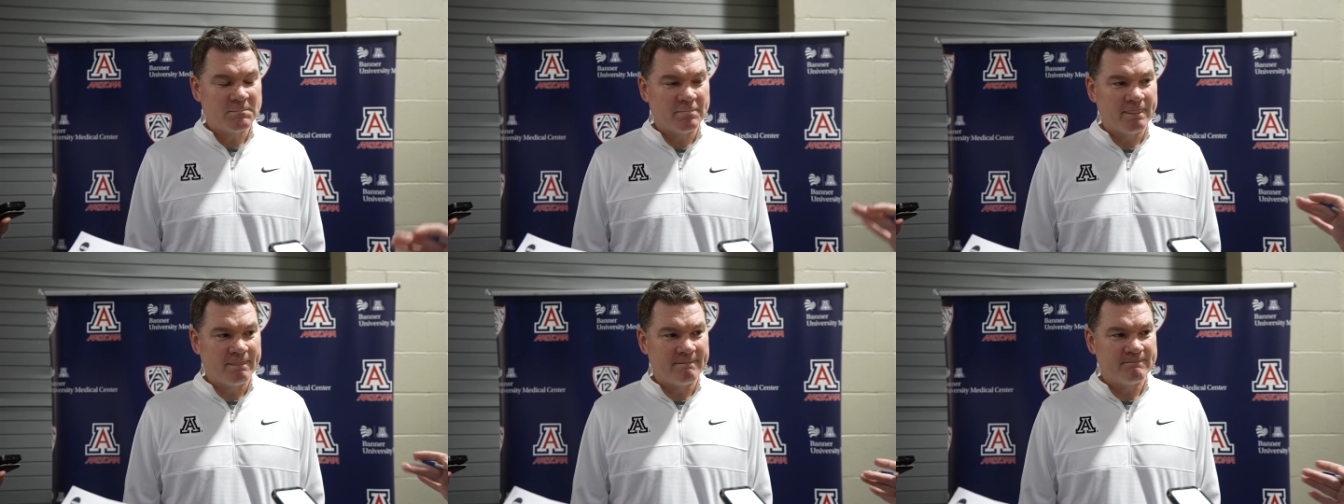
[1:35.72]

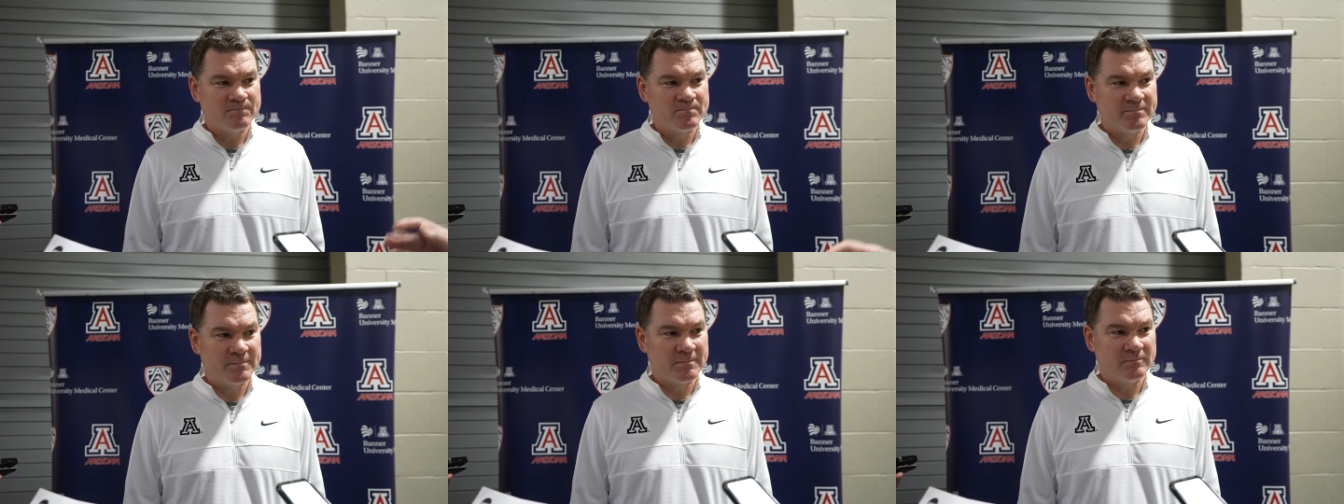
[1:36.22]
told him, "Hey, we
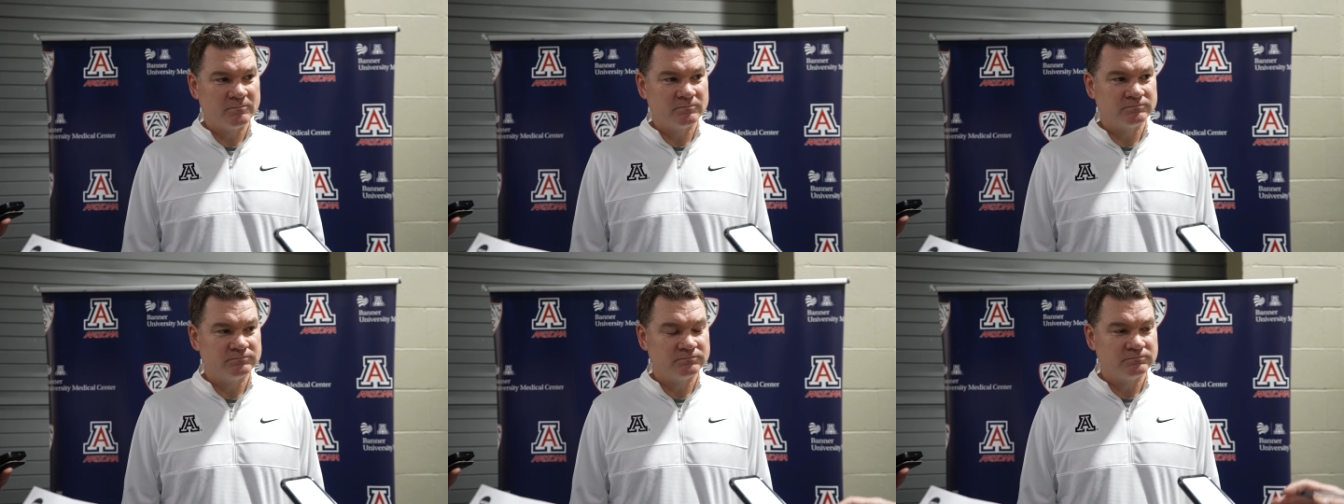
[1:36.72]
got other
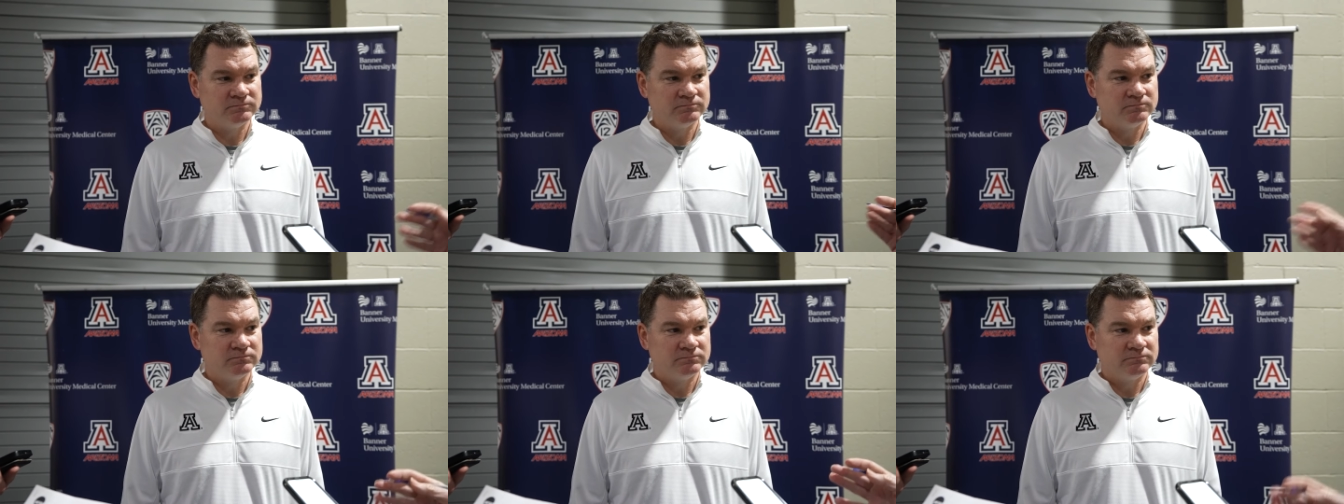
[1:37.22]
guys in the score."
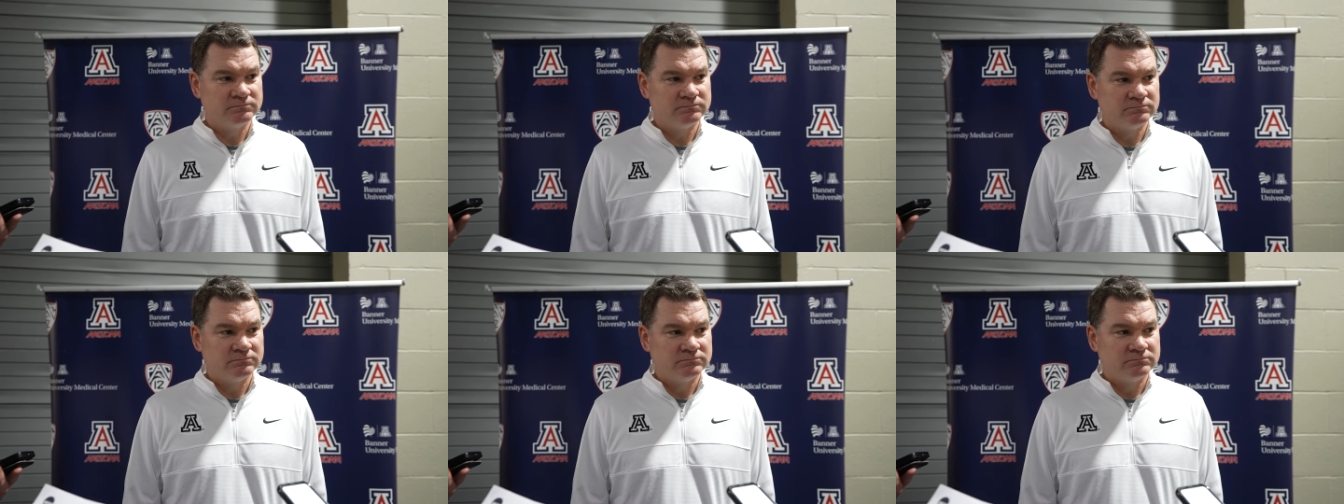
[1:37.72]
Was this a
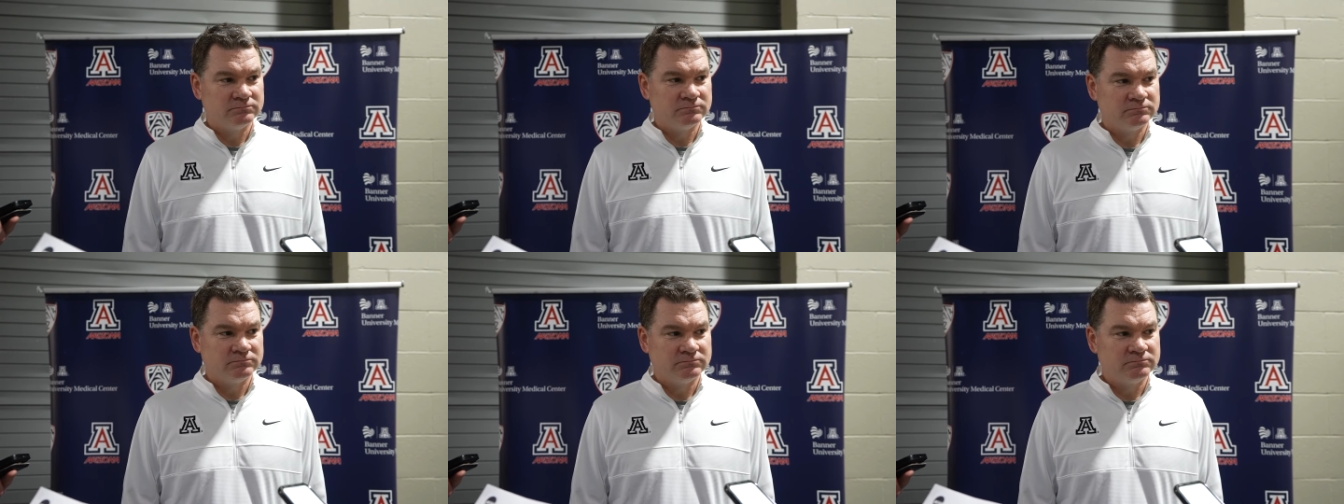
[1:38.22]
game where you
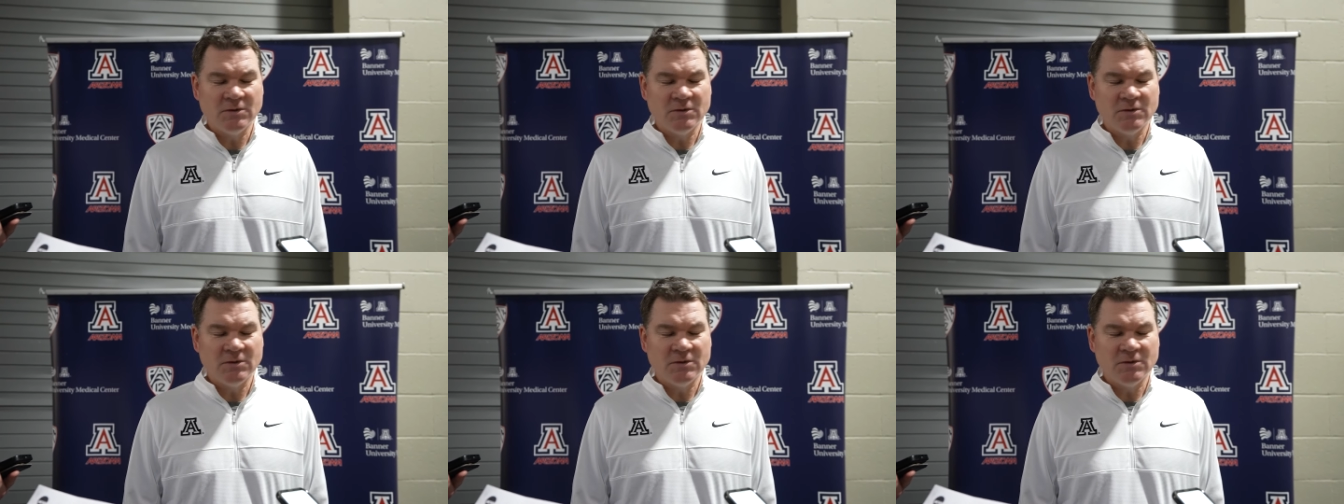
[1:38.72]
like?